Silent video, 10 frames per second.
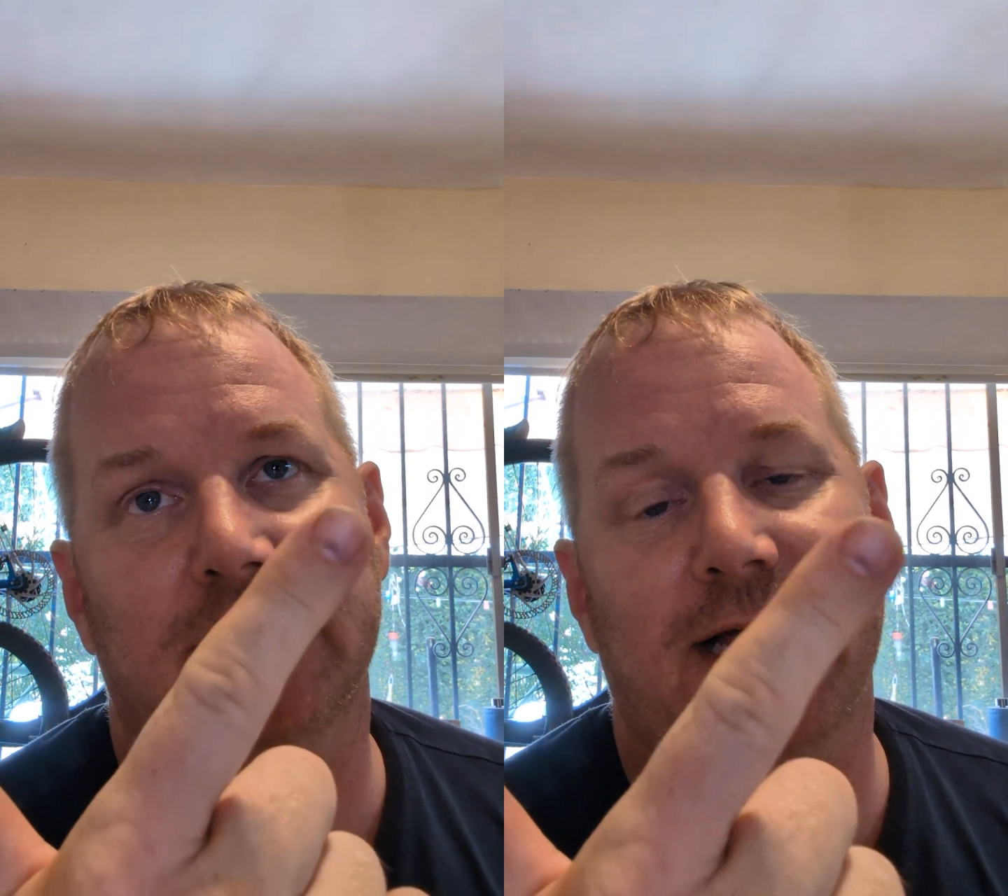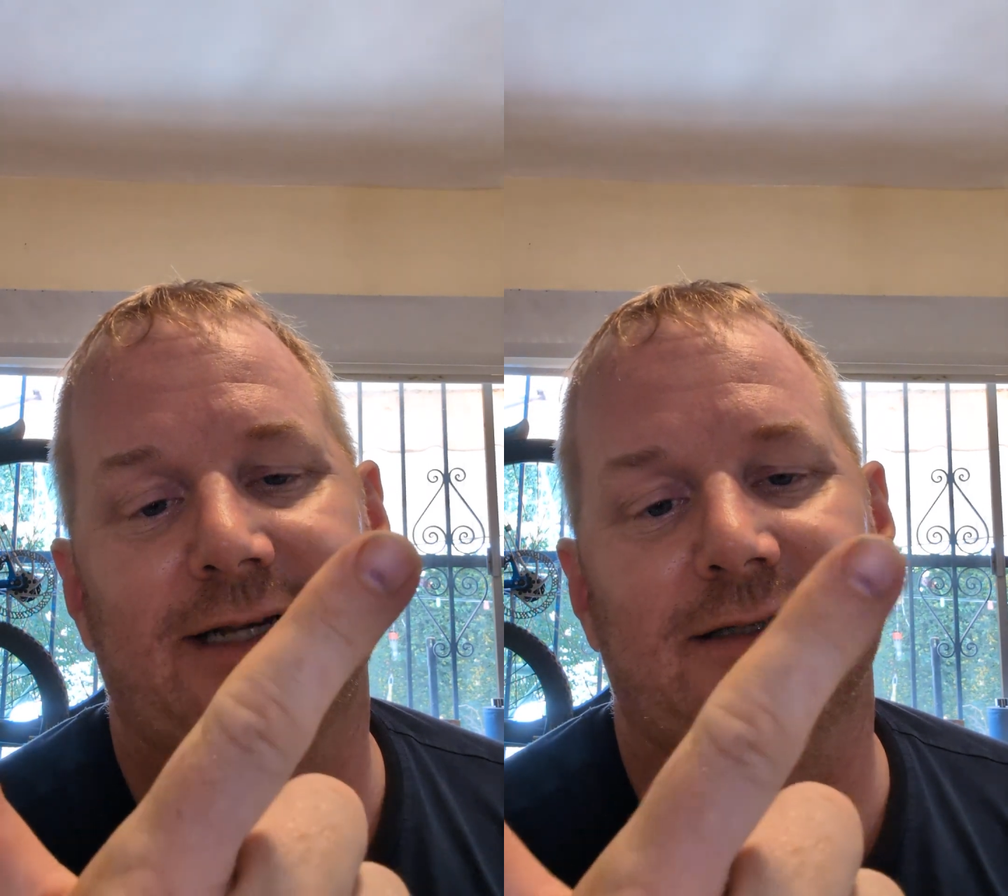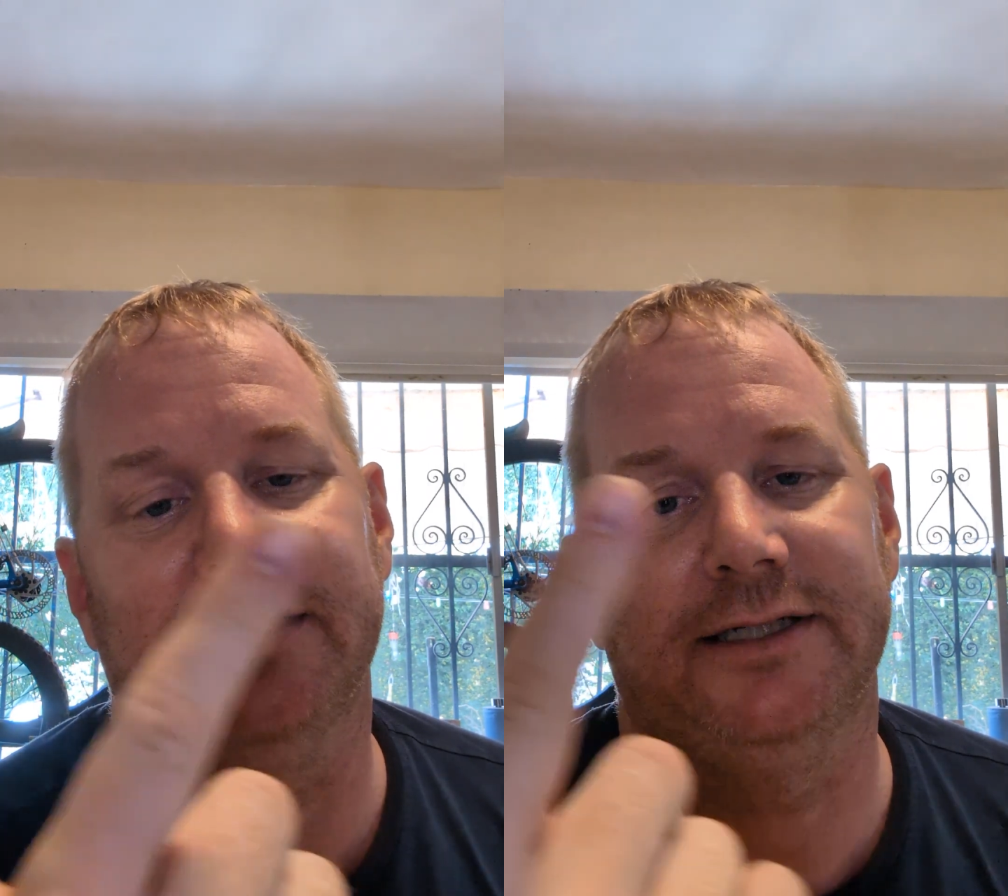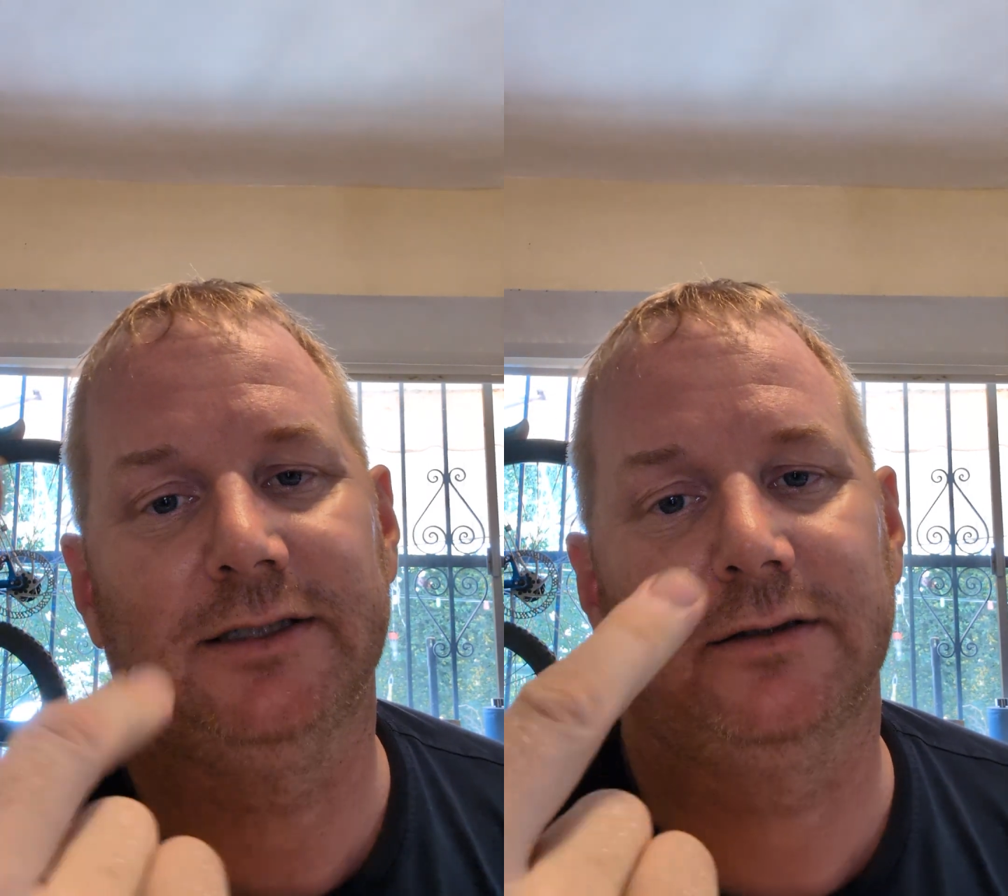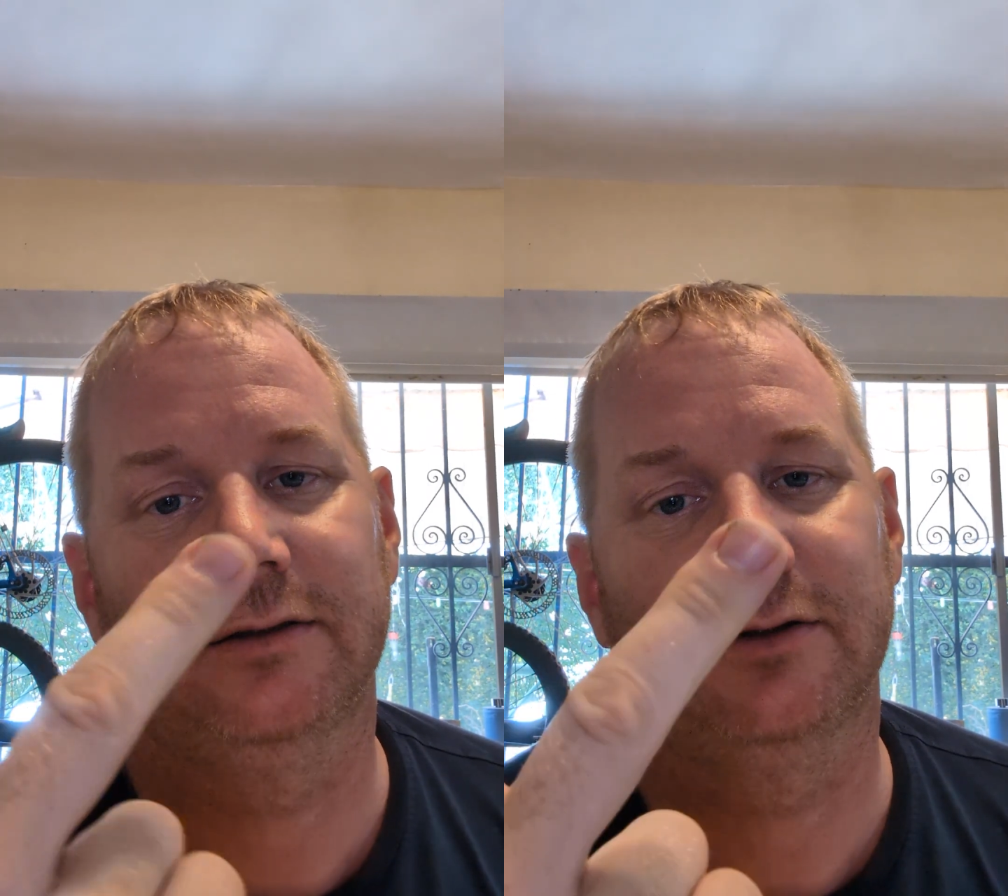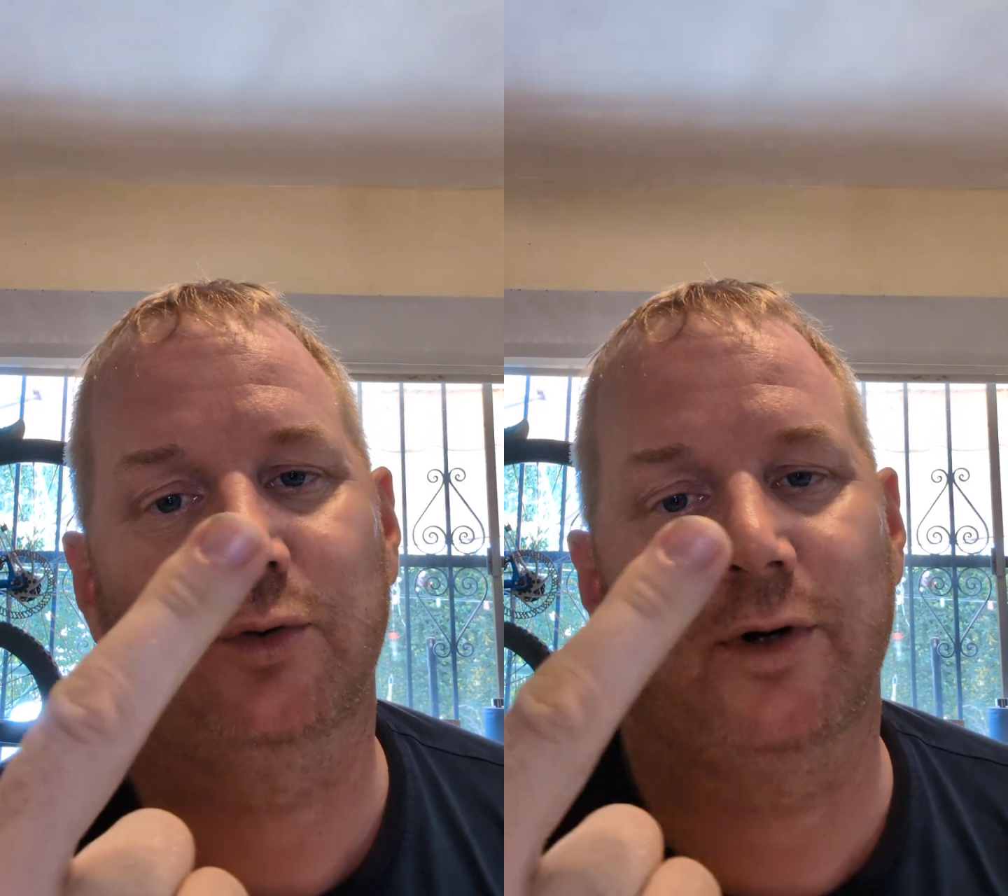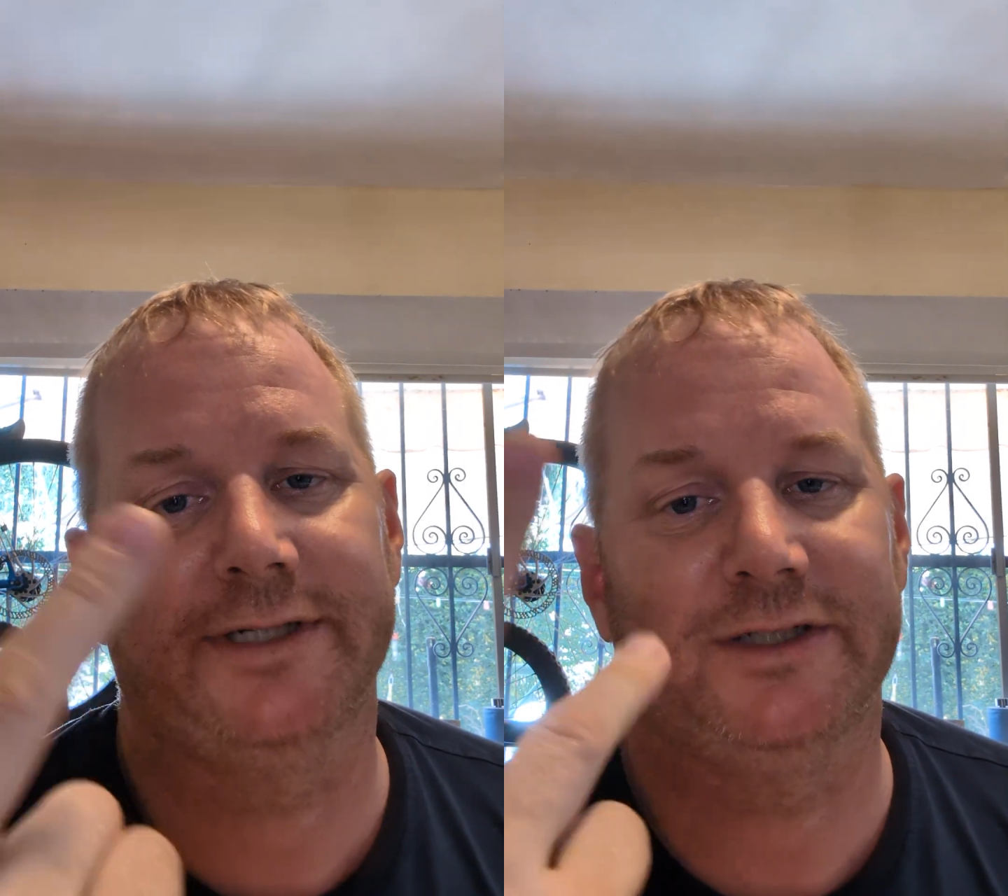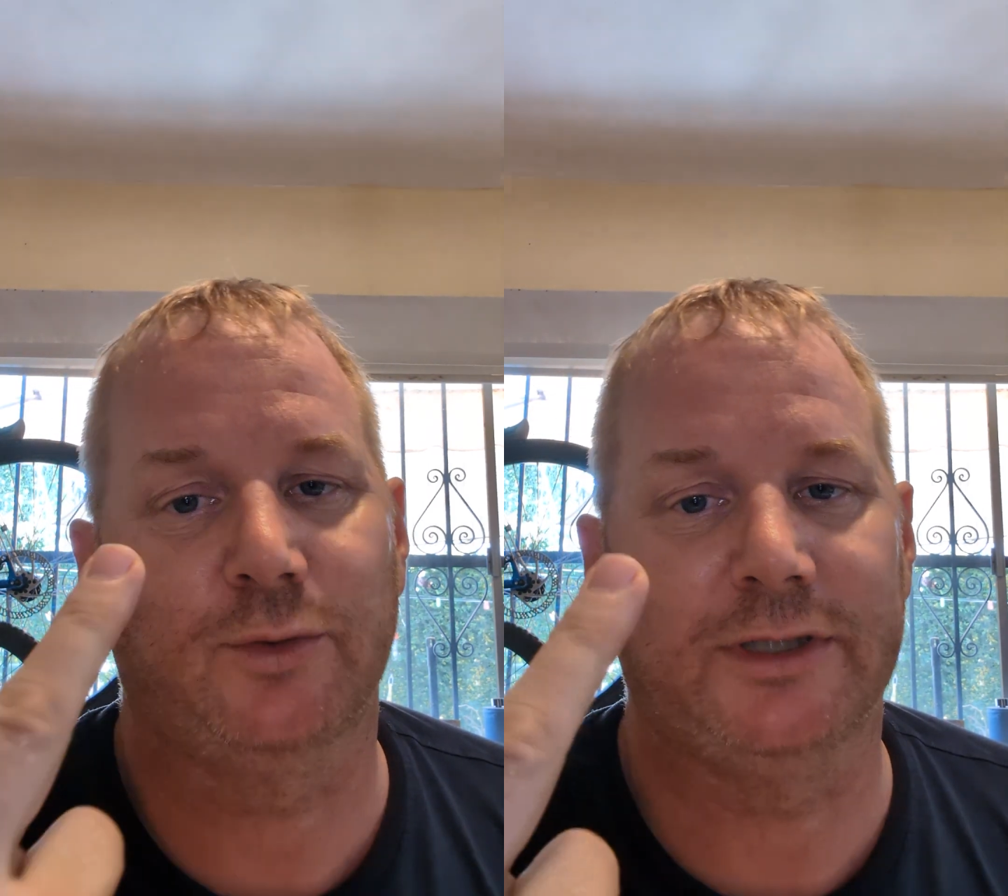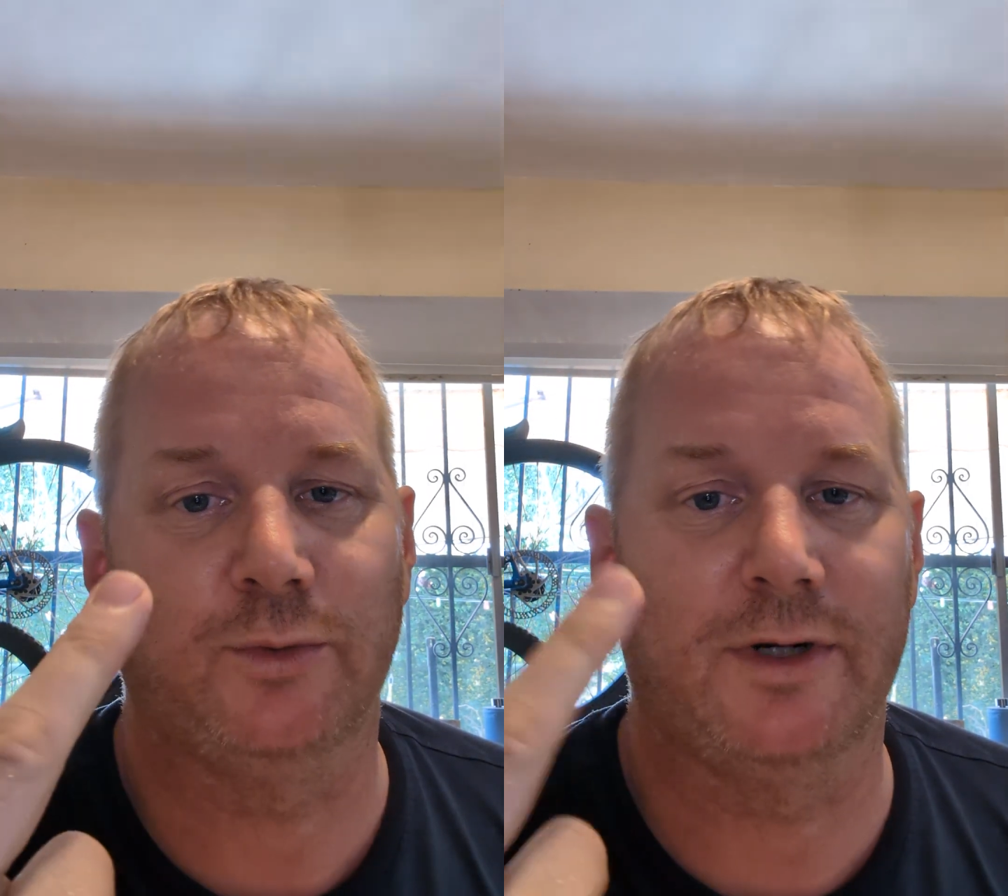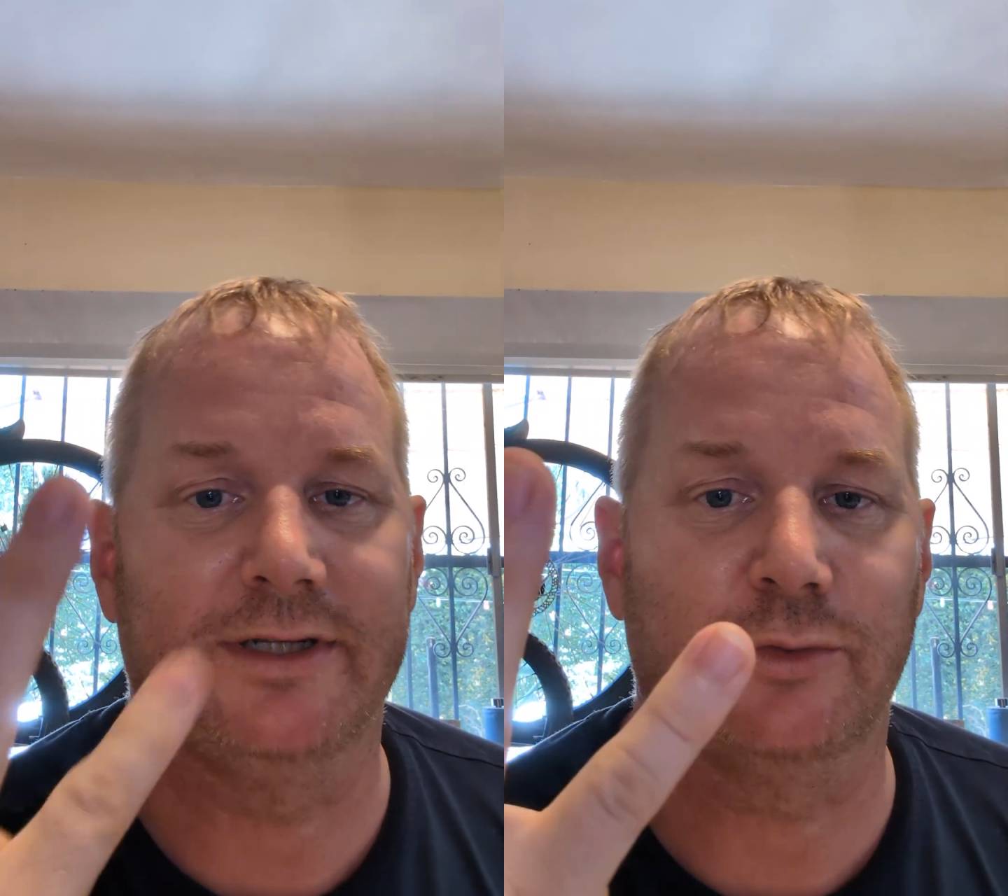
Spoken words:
19, 20, 21,